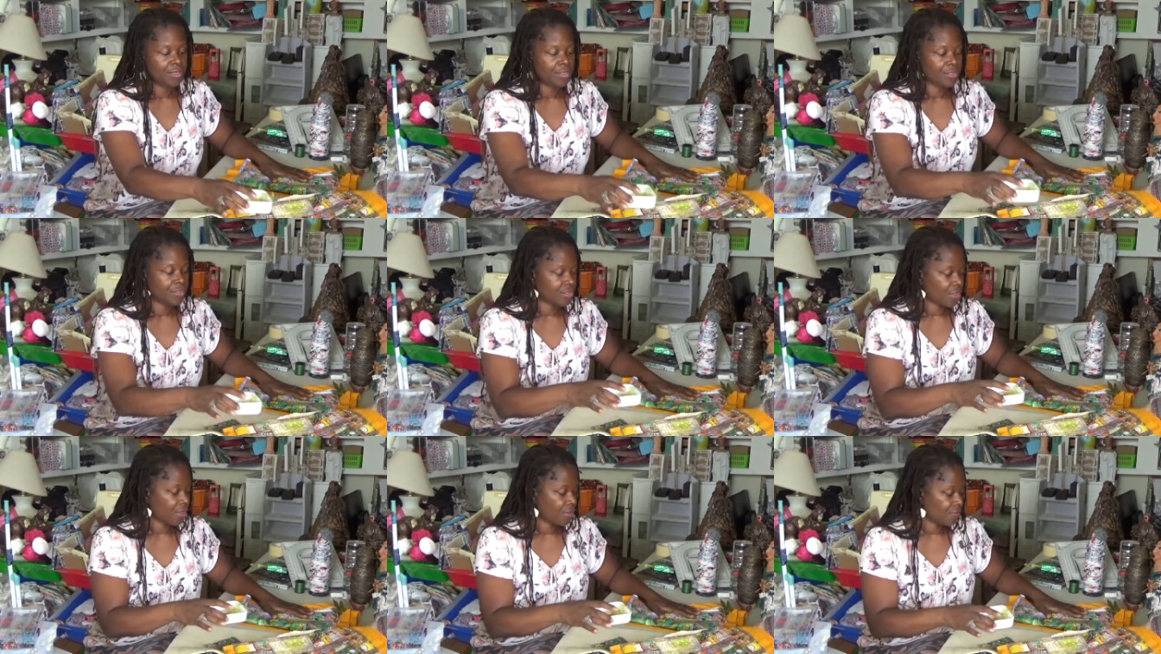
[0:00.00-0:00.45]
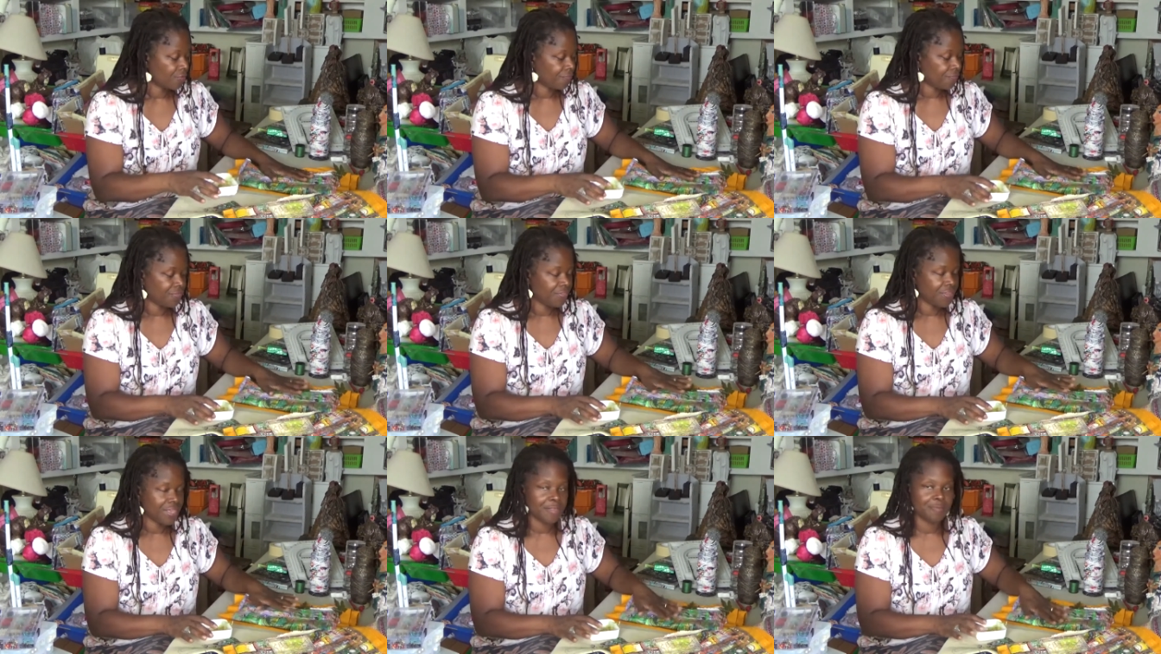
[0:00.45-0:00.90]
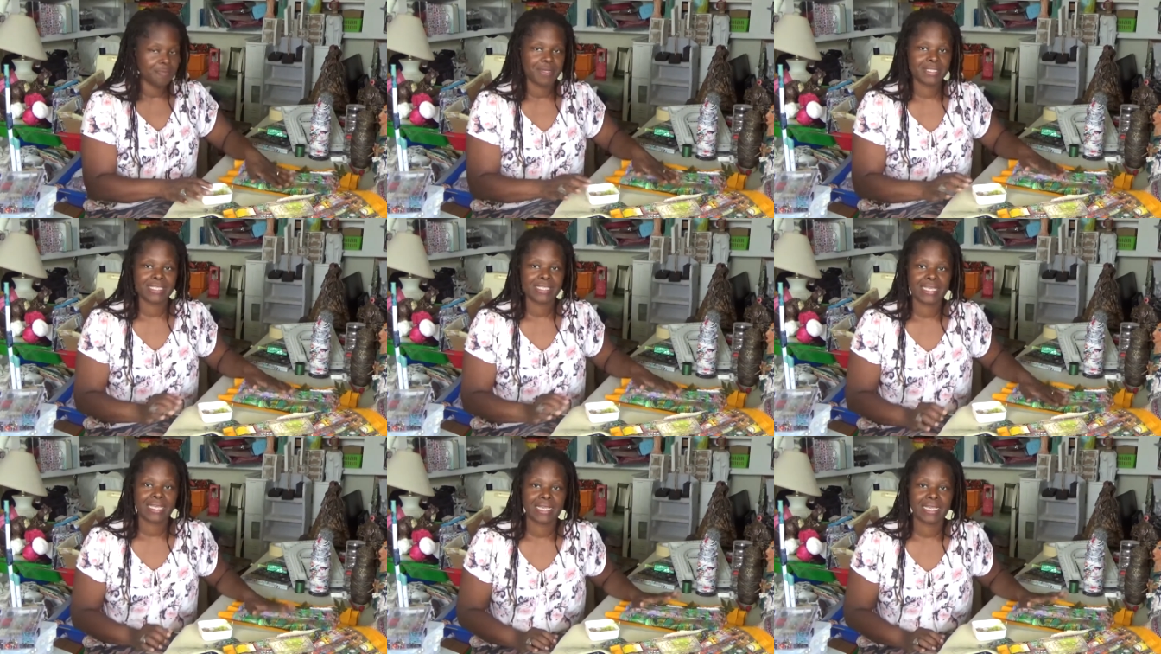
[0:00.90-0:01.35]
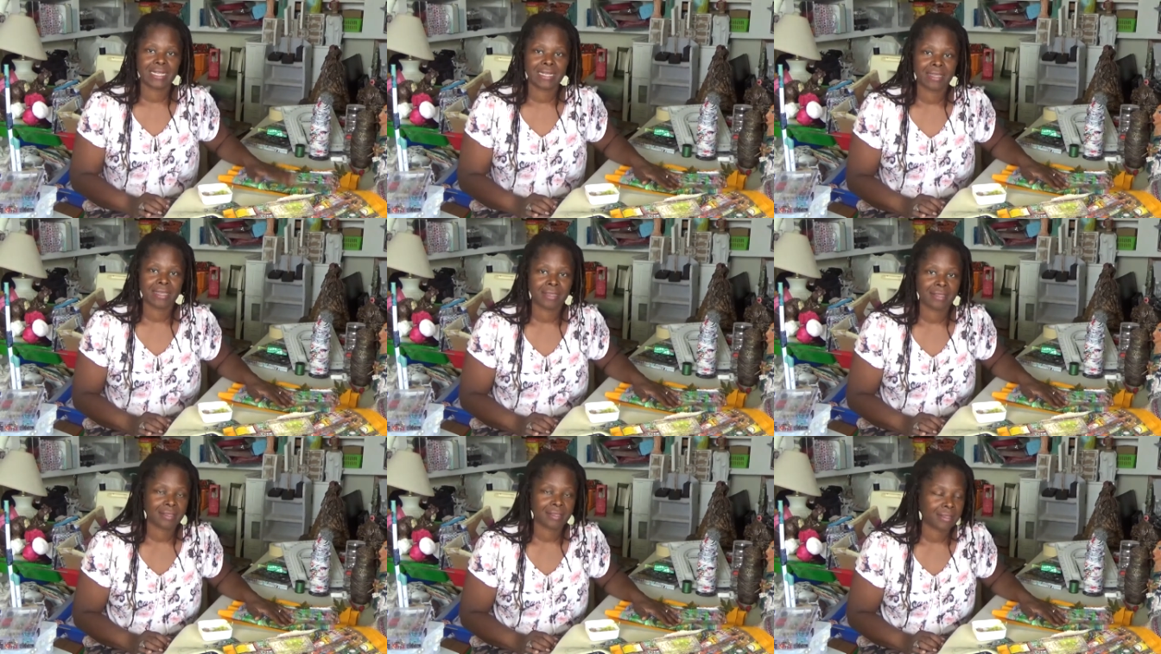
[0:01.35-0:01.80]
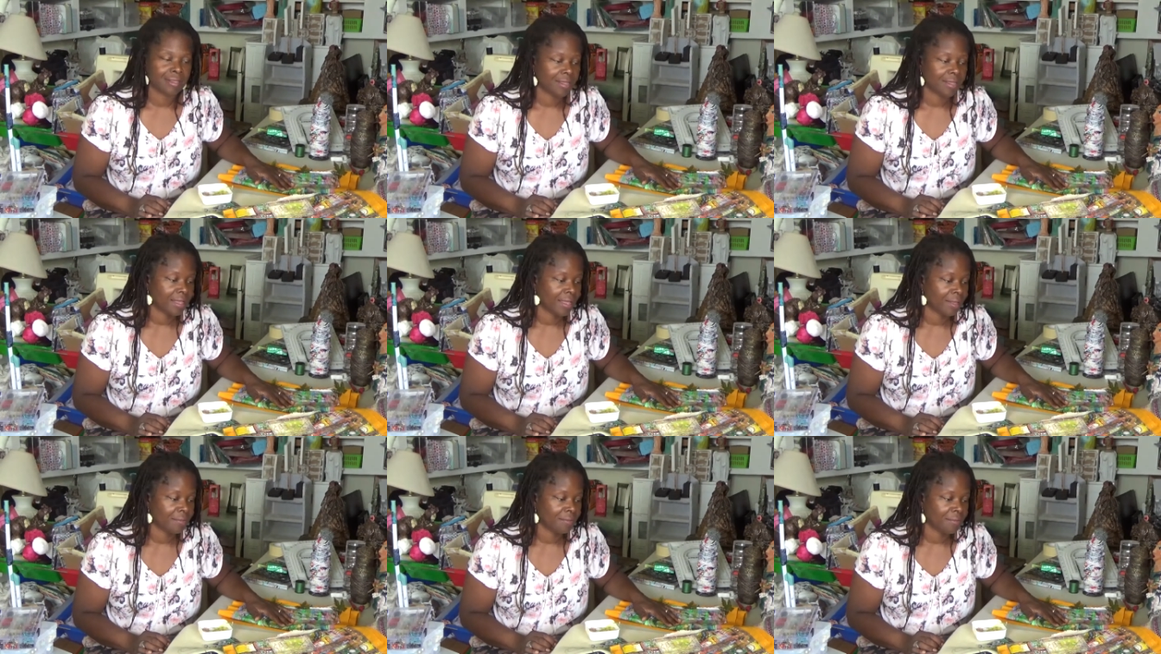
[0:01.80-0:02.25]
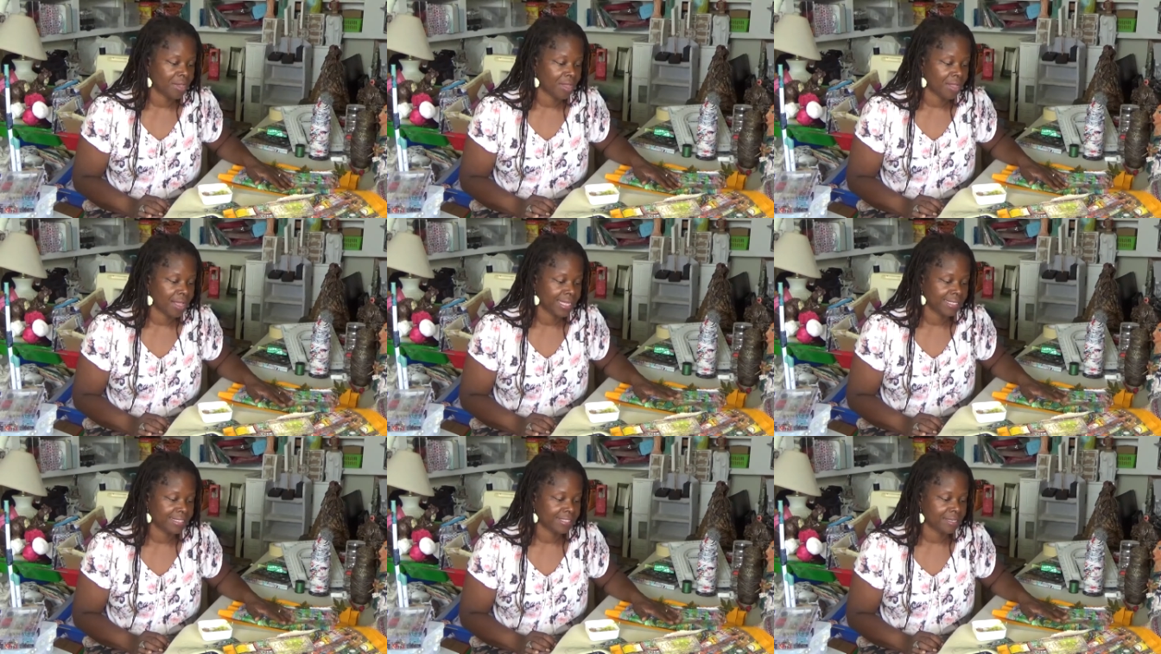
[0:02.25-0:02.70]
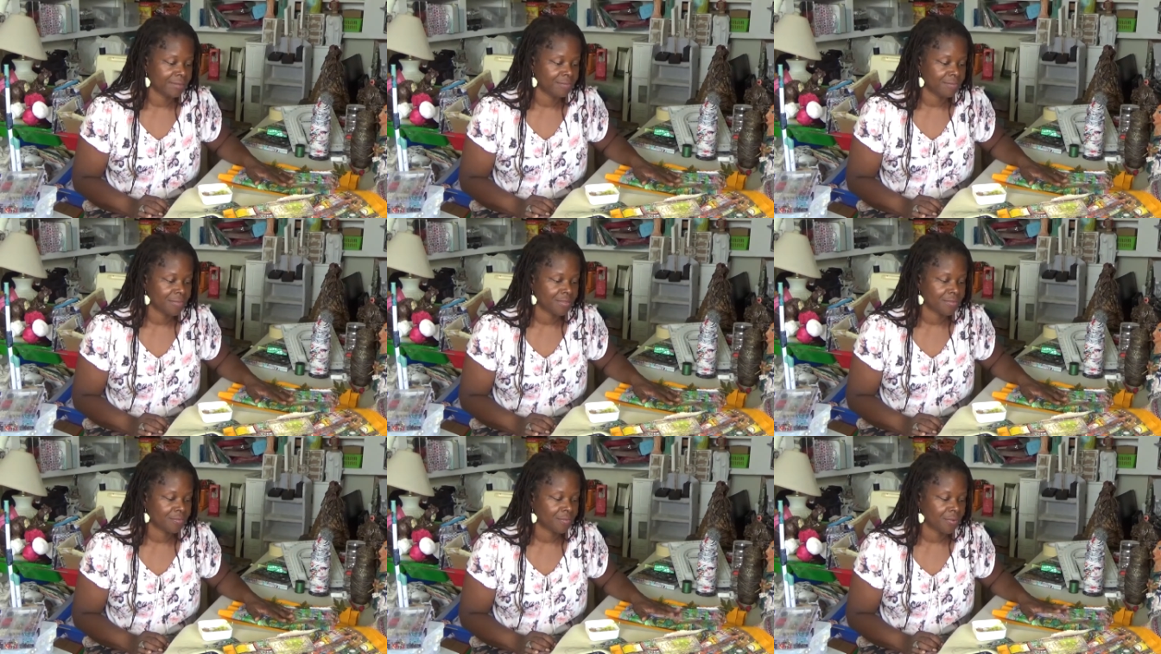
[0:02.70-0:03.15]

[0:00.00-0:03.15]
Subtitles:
So for these particular items,